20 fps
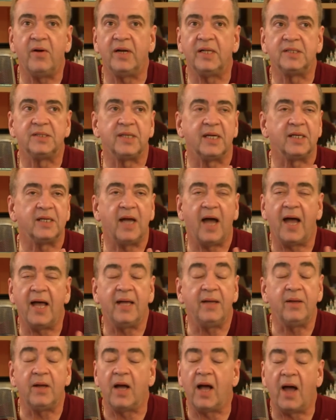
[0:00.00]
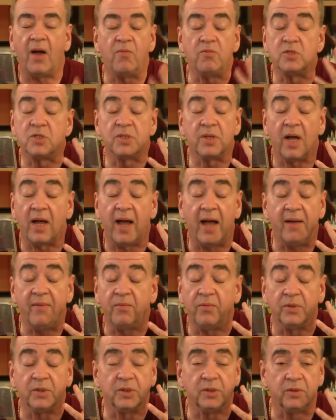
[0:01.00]
And it's like I was
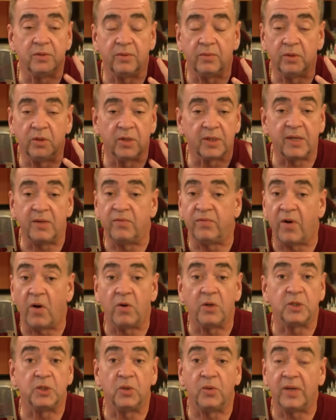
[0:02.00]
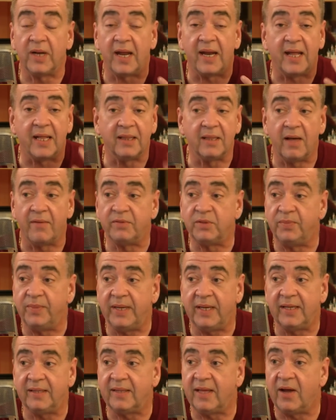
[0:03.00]
looking forward to it, and I loved
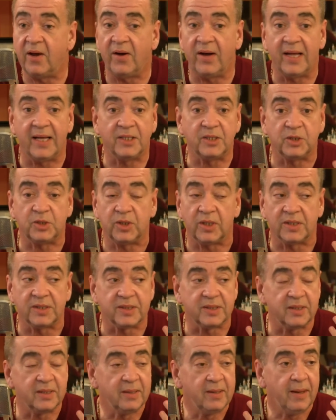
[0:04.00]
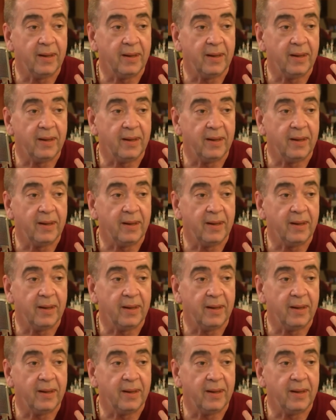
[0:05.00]
being there. It's just